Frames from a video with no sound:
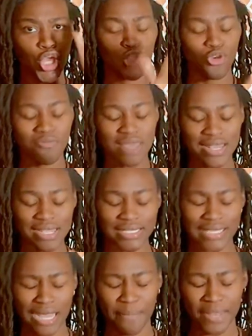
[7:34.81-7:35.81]
You mean to
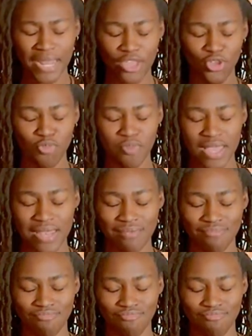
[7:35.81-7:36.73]
tell me that you've been